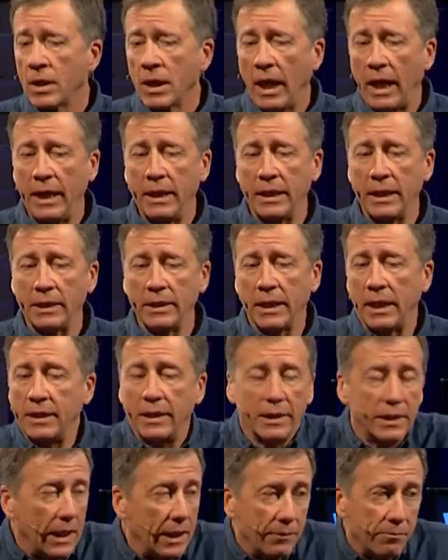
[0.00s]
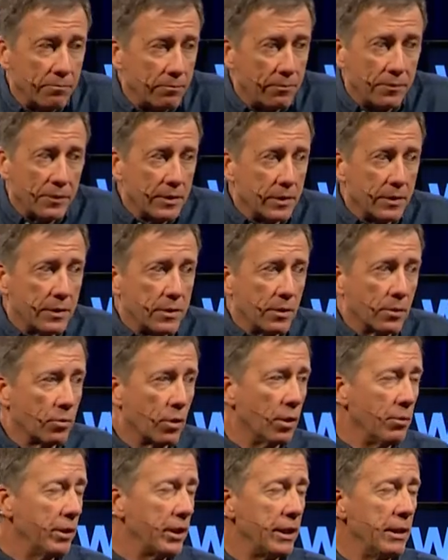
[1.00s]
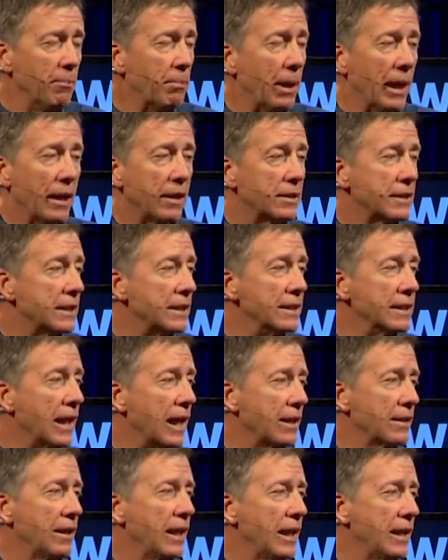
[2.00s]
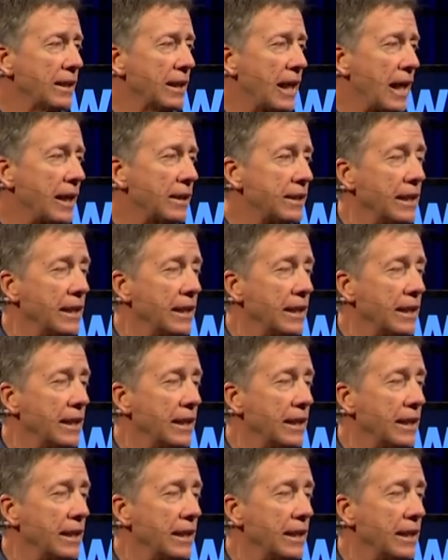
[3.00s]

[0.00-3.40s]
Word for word: And, and, and, and the Roman Empire did not like that.